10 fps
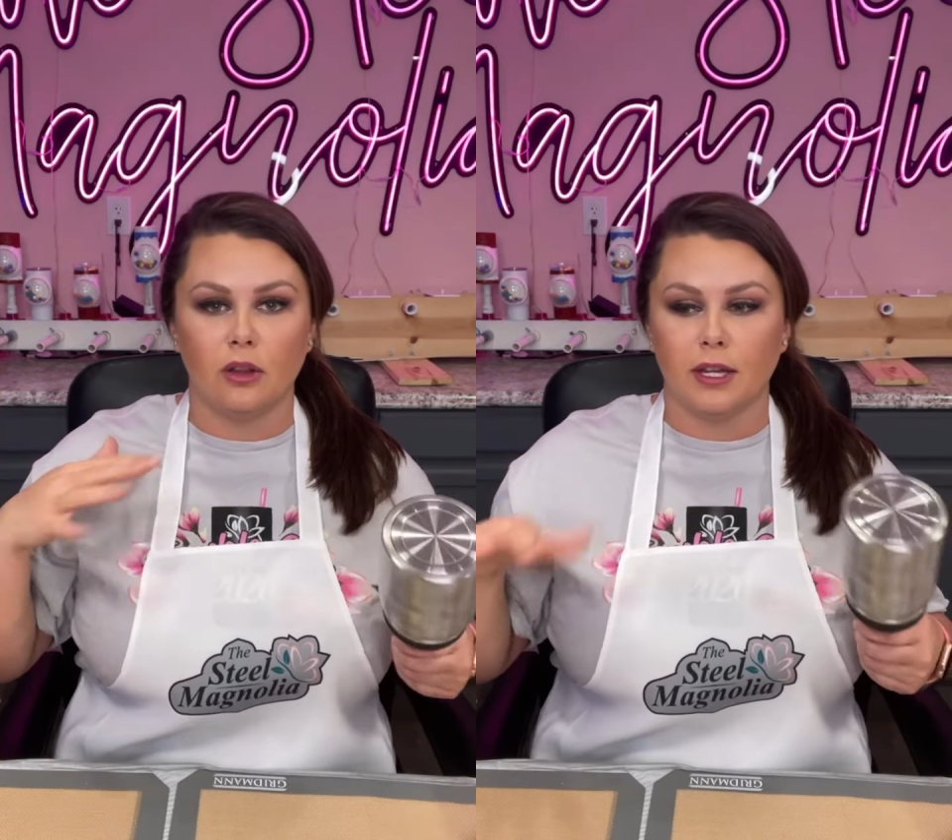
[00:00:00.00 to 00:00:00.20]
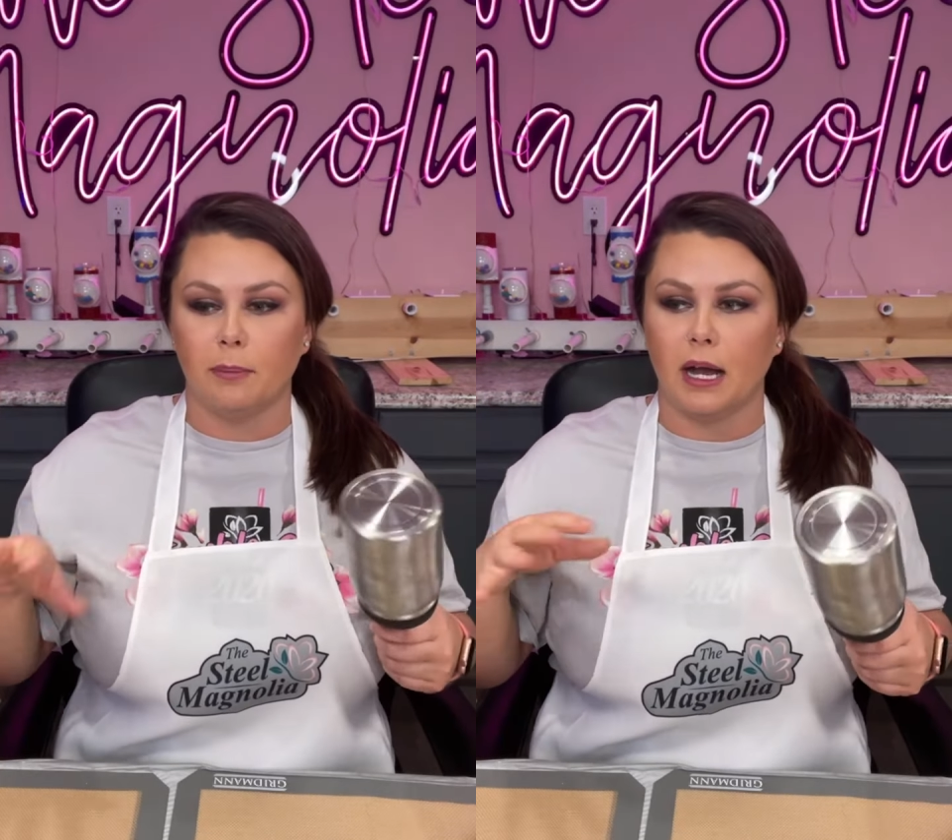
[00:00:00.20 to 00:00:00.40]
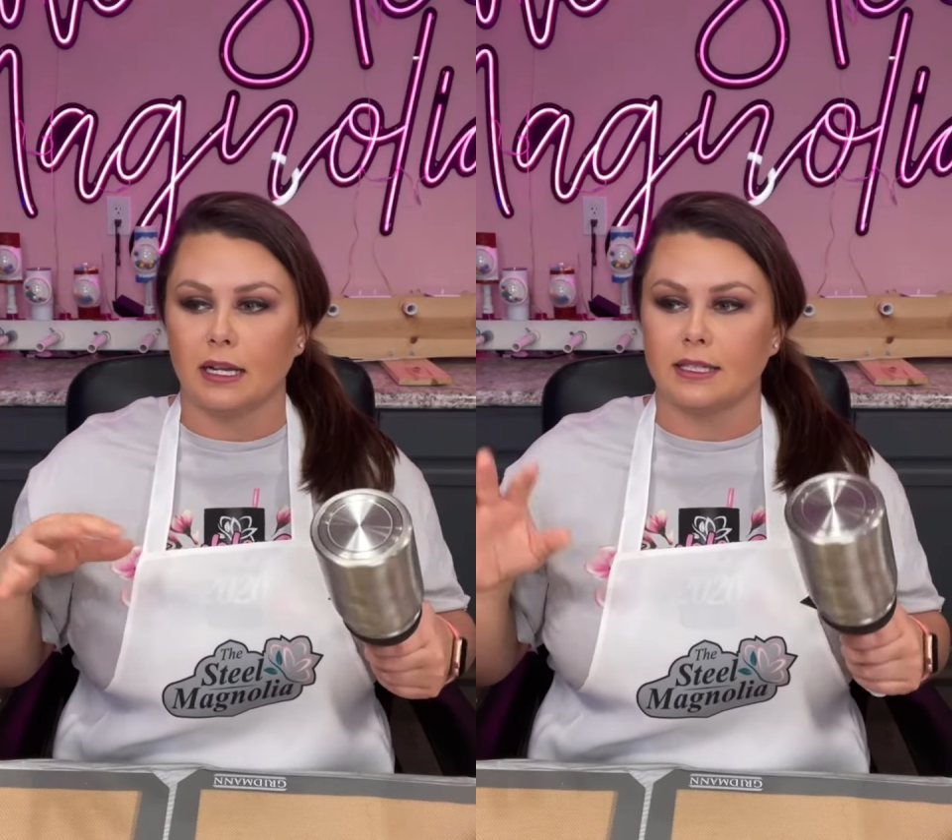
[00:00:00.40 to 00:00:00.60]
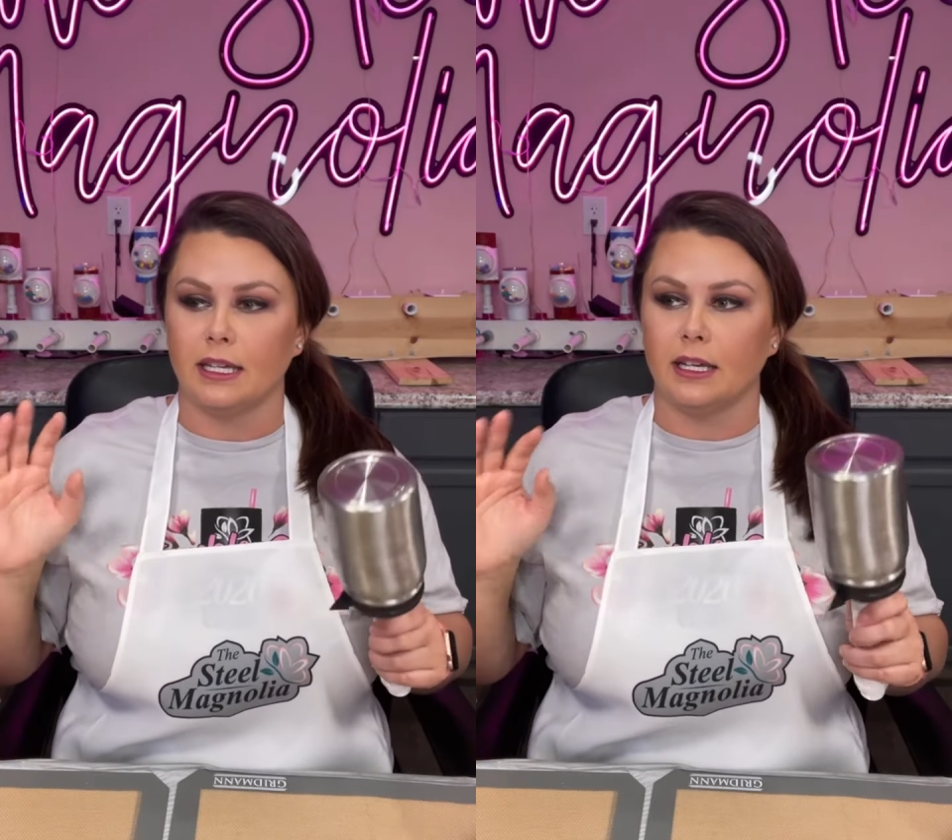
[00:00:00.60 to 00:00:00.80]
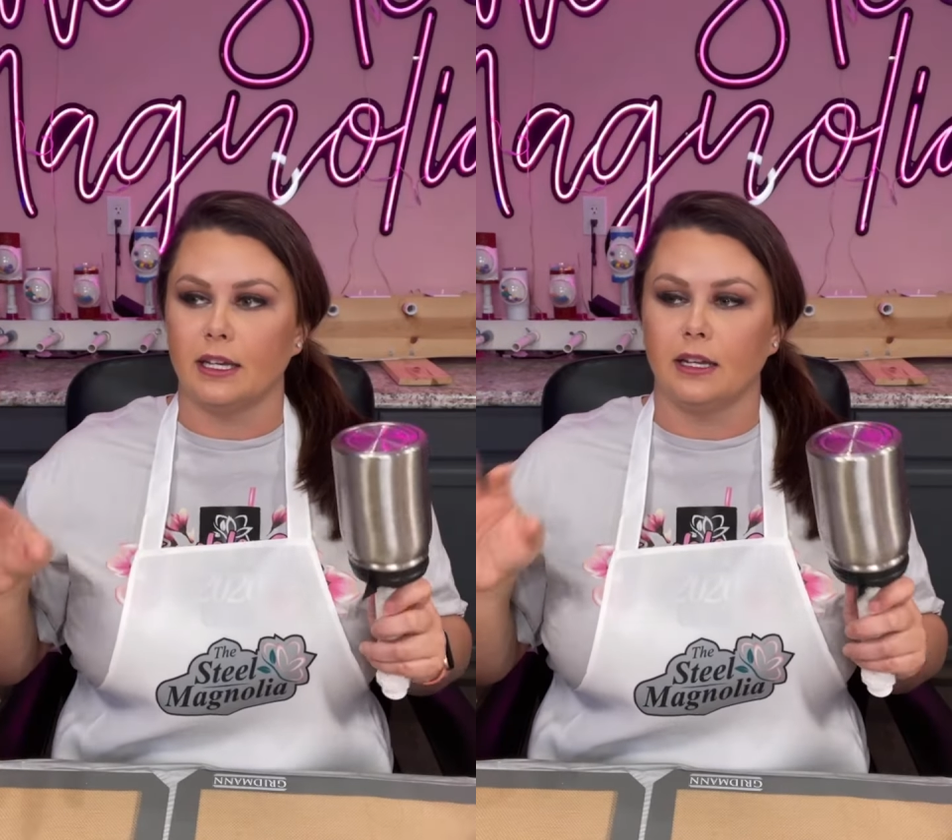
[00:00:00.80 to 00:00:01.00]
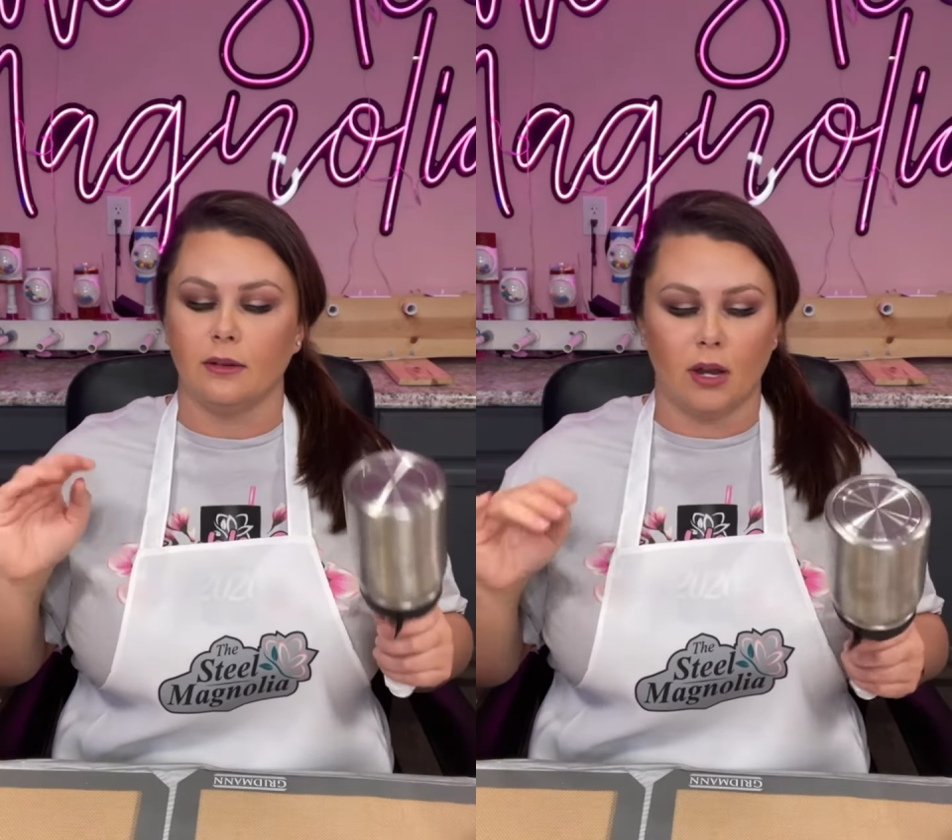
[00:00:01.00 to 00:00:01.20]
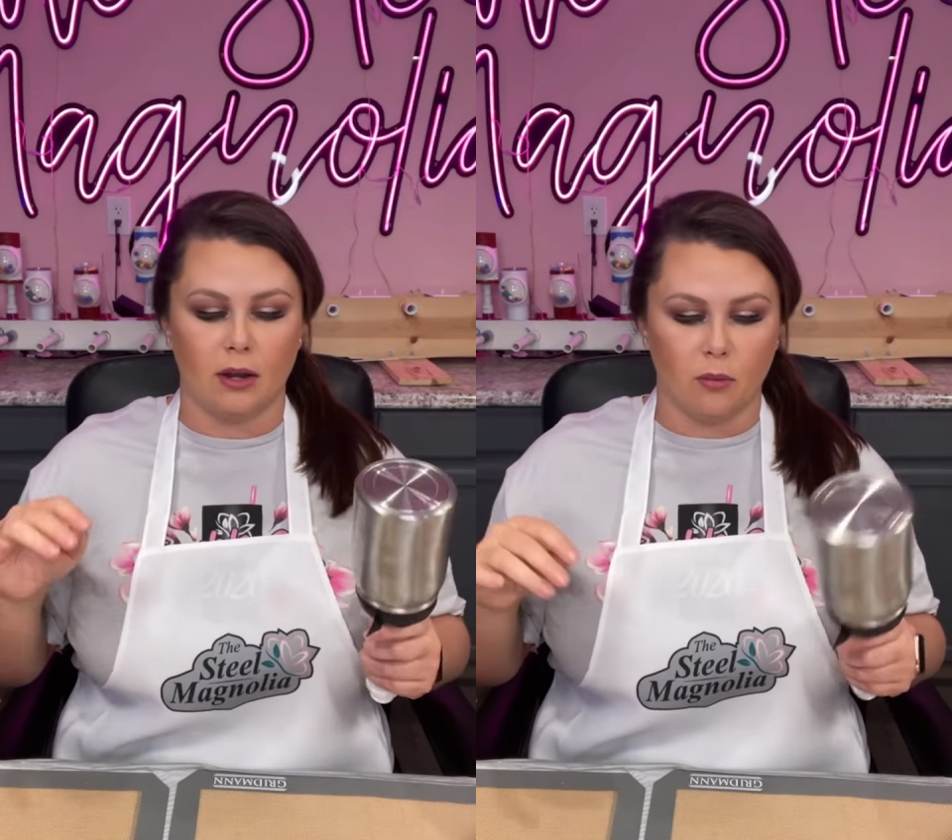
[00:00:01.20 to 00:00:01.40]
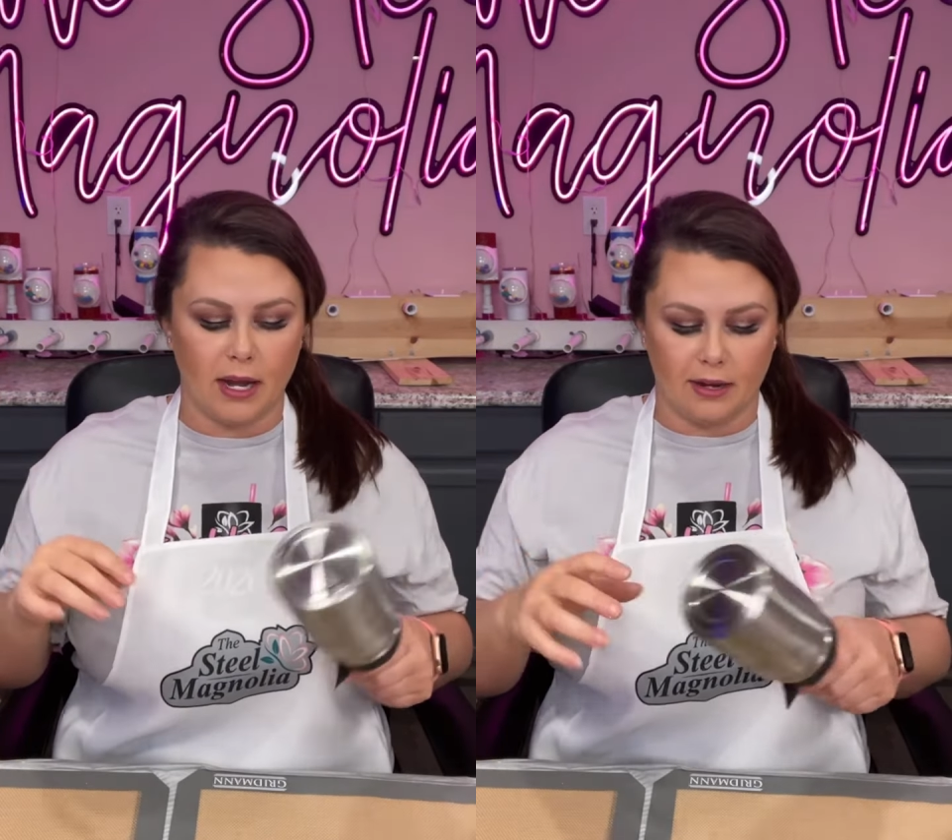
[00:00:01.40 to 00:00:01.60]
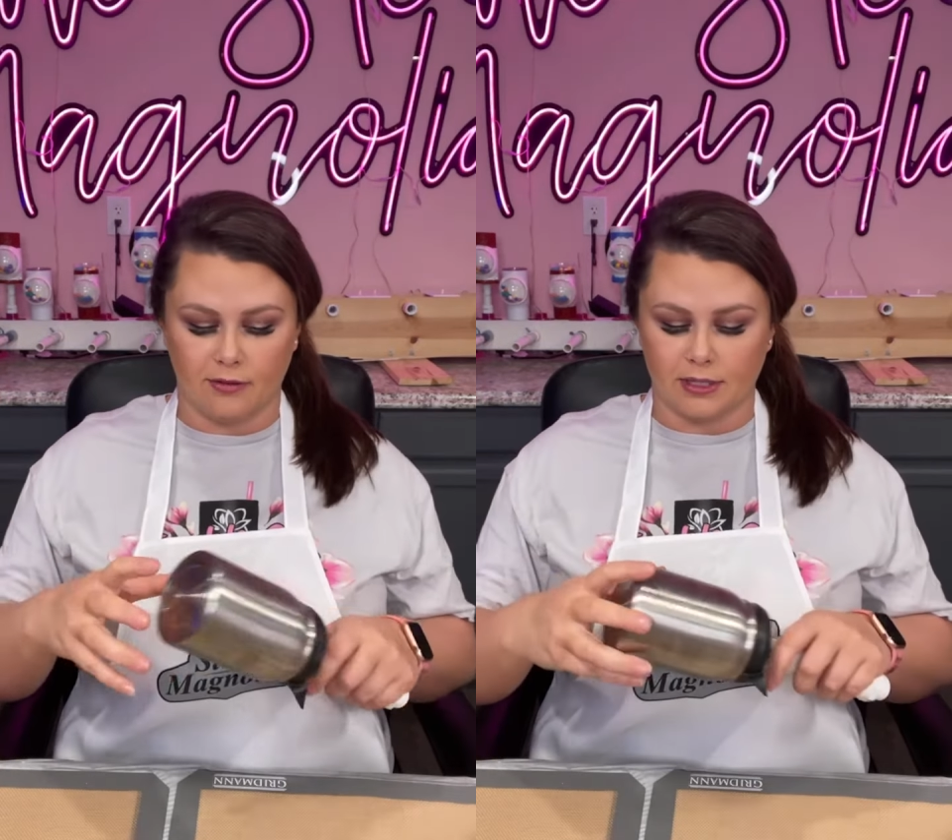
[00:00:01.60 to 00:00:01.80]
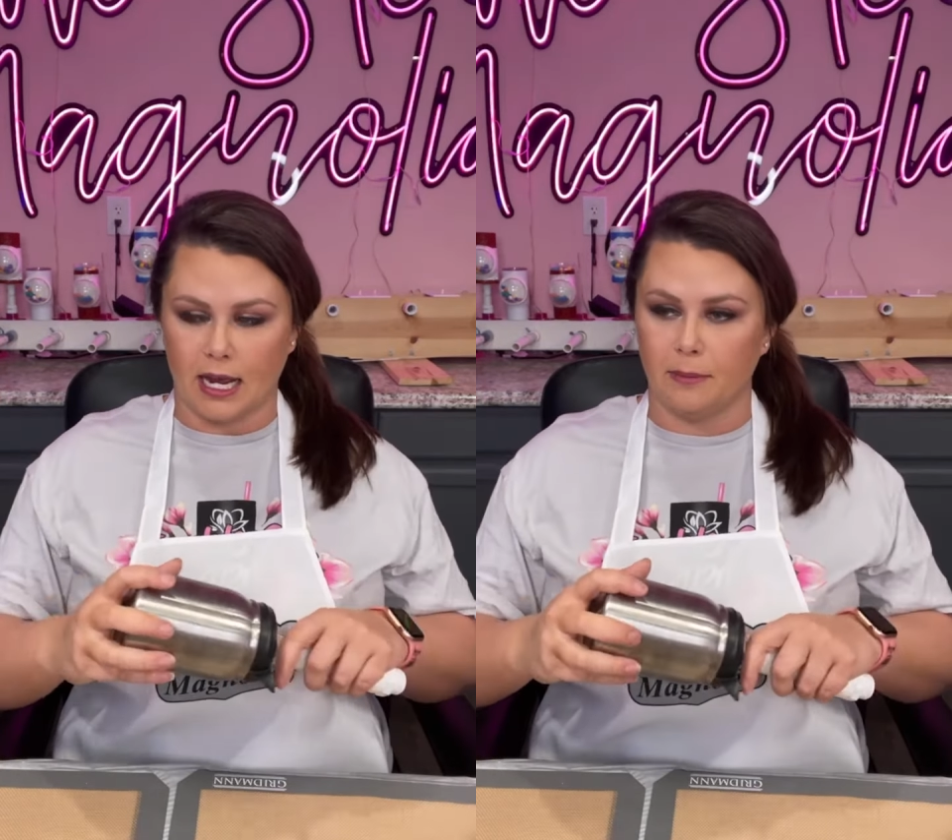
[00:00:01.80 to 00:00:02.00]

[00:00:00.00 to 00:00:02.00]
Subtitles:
epoxy and waiting for time in